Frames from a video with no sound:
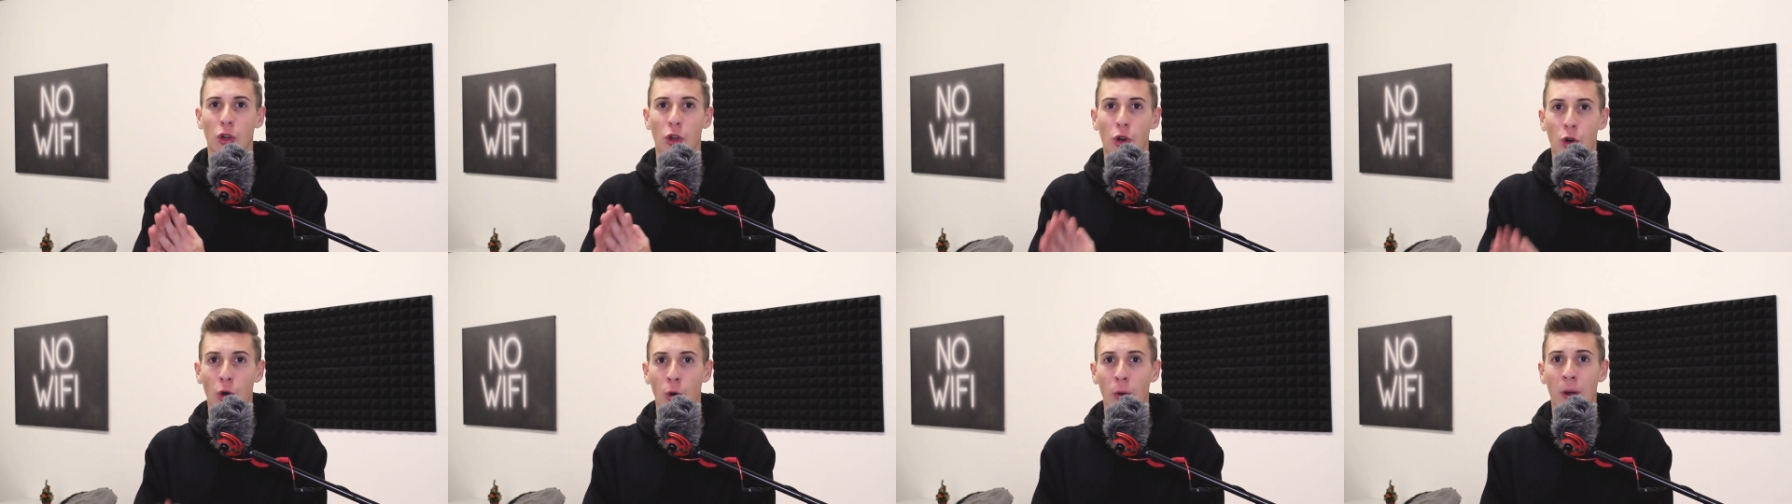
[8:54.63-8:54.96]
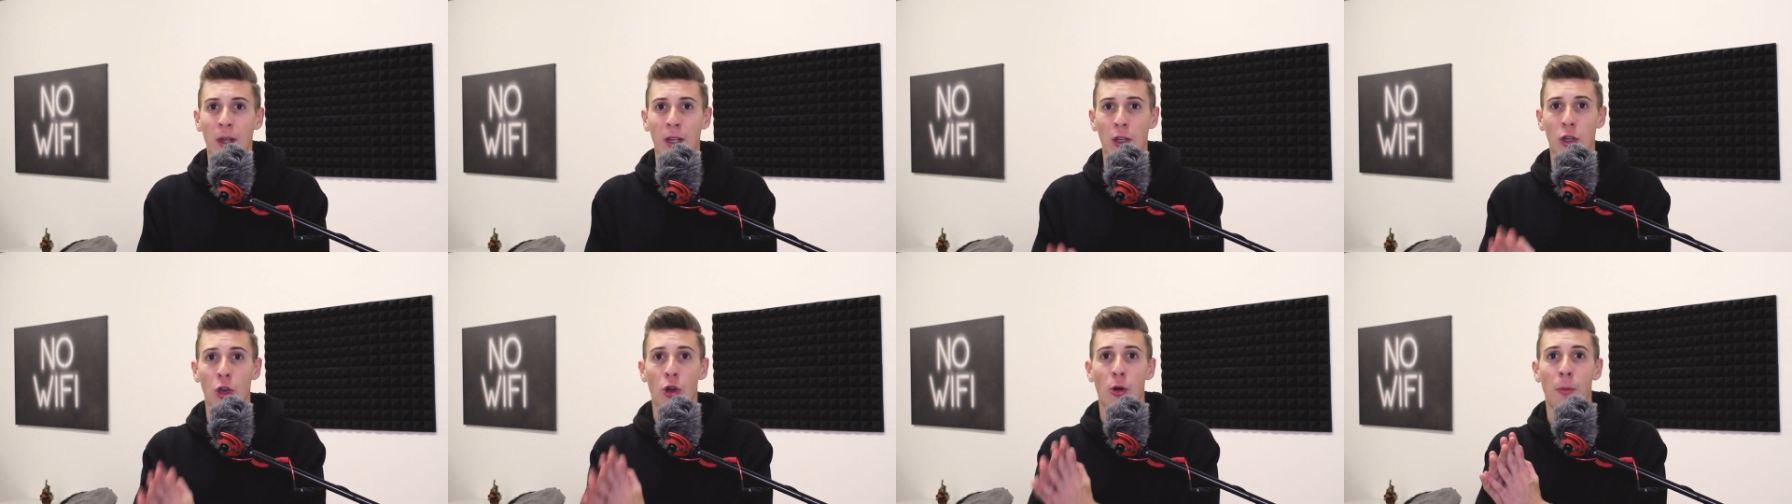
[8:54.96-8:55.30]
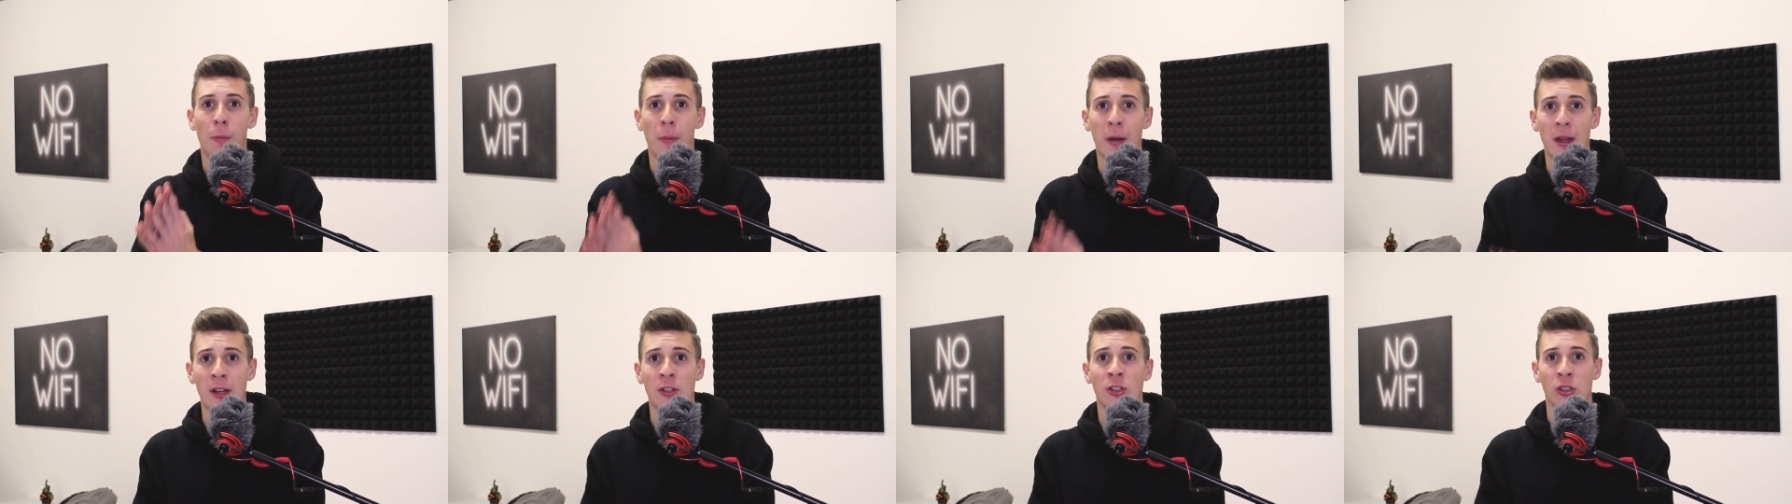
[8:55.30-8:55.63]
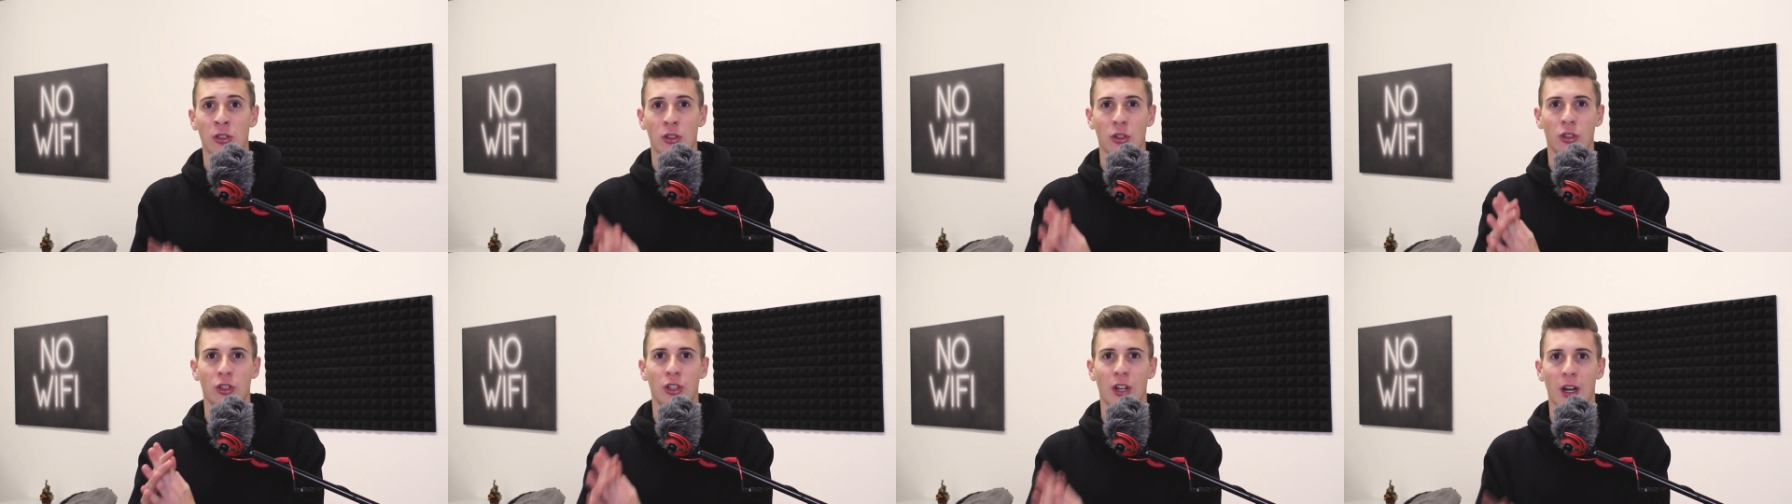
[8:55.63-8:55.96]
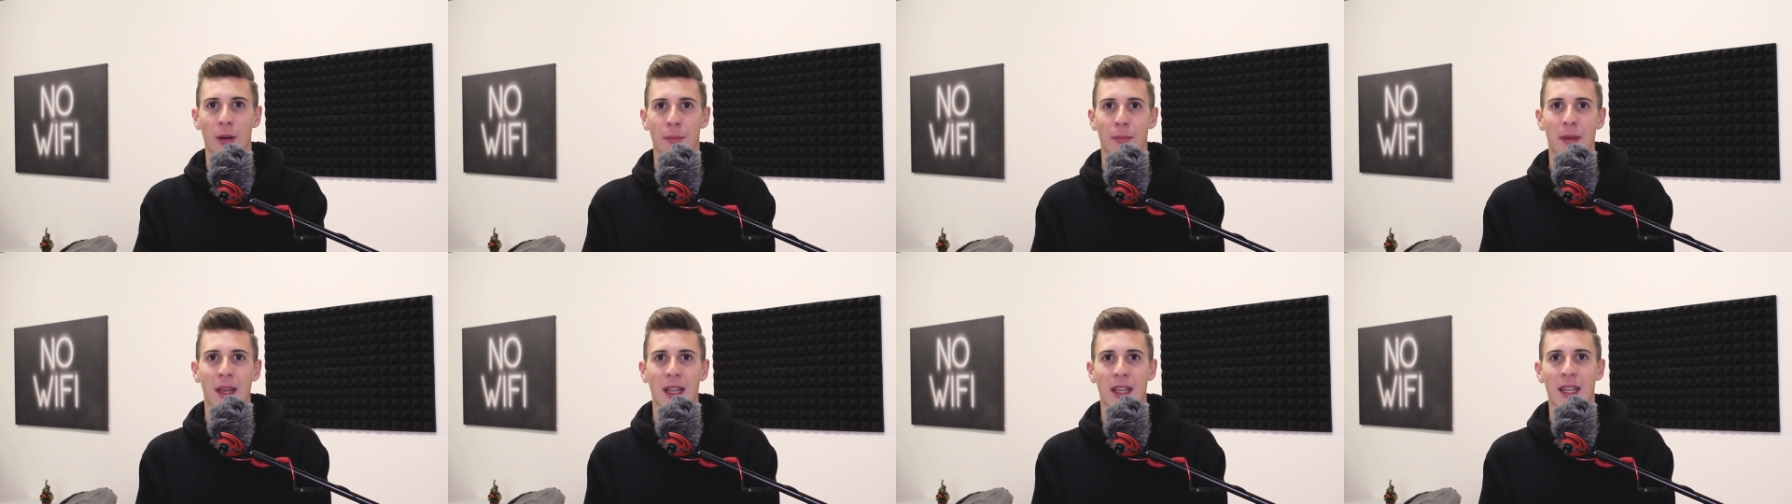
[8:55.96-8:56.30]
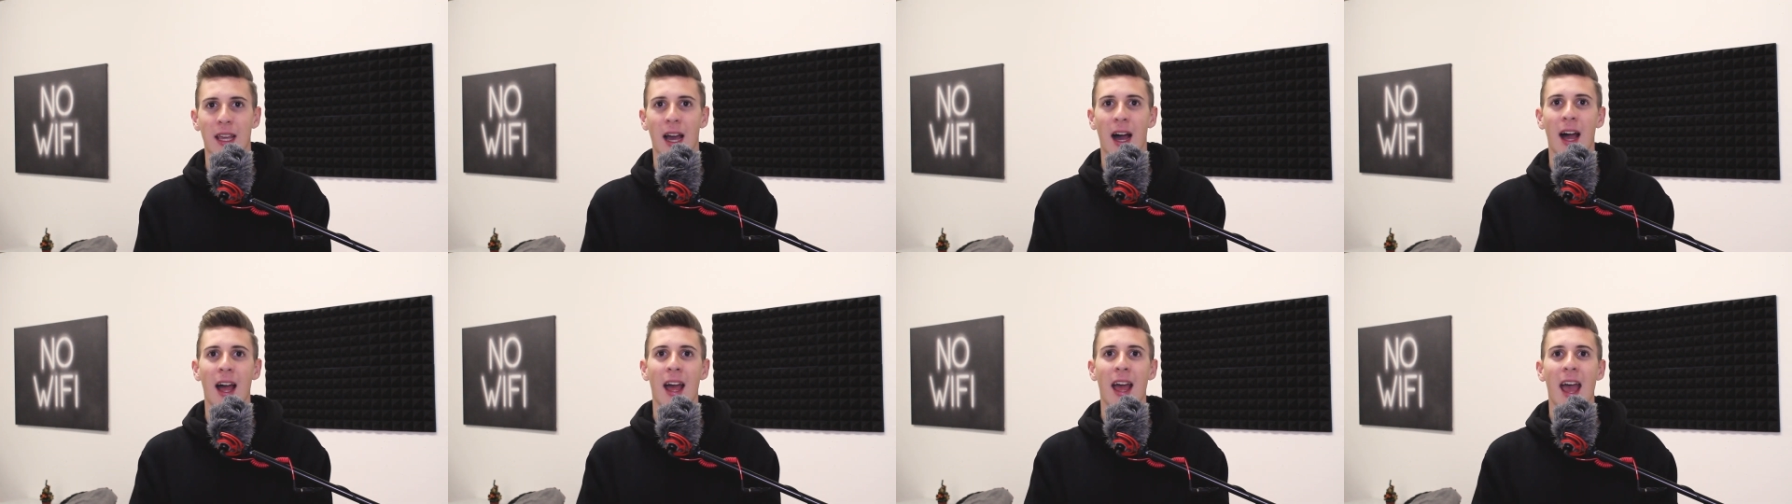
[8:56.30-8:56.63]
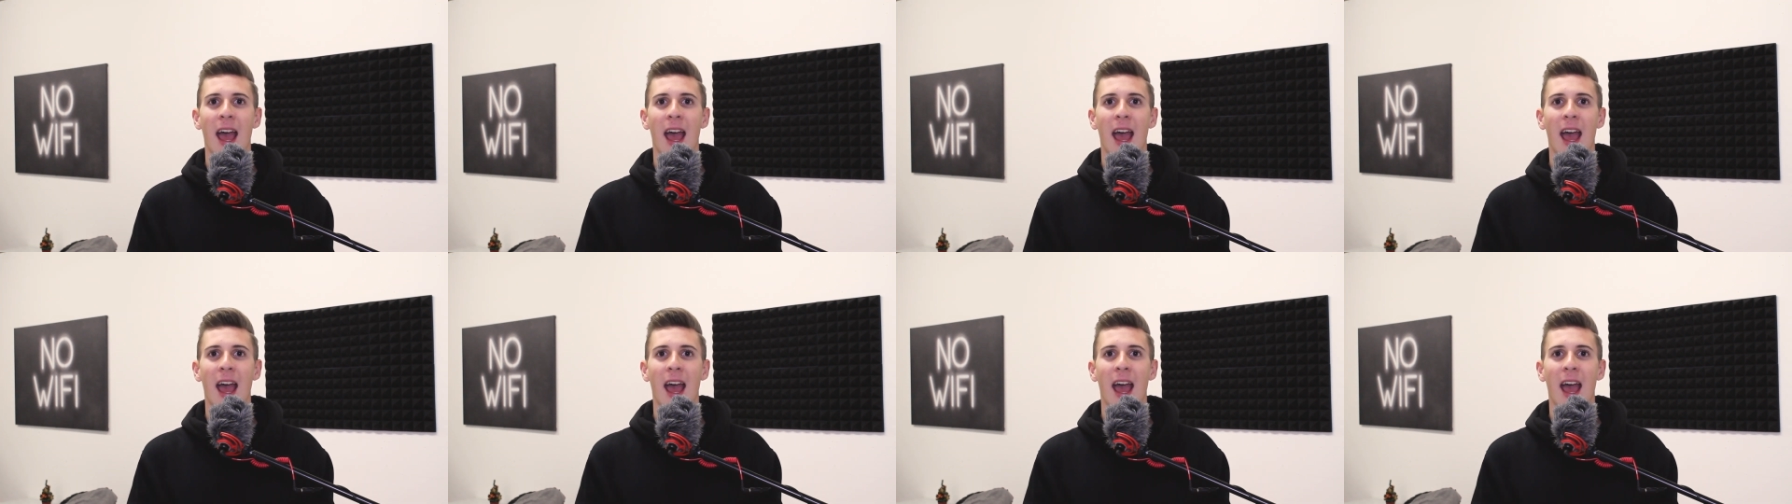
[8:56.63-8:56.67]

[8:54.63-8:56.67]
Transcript: growing your page on social media.